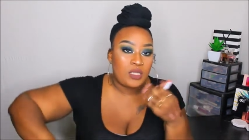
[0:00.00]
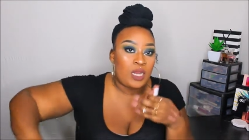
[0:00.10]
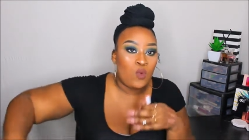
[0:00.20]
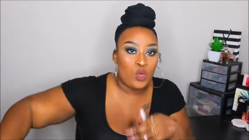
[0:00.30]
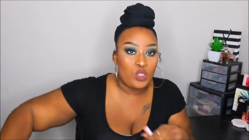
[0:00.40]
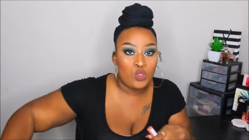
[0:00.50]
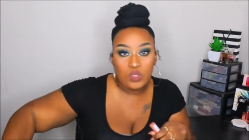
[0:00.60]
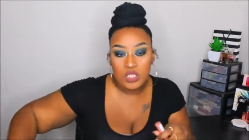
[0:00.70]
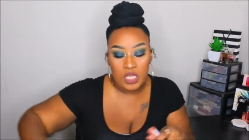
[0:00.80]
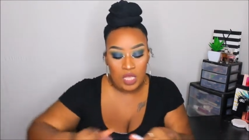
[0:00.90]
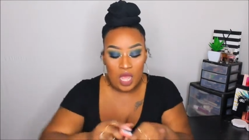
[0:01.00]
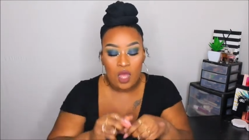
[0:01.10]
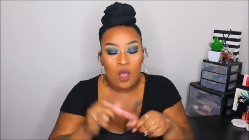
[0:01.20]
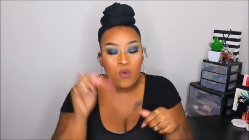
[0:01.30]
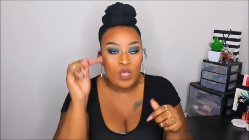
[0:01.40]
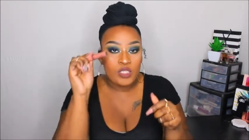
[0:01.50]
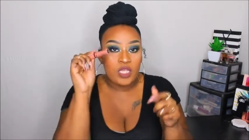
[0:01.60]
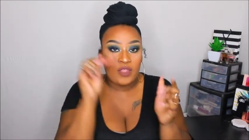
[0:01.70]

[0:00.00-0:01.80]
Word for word: I don't want it too sticky. I always,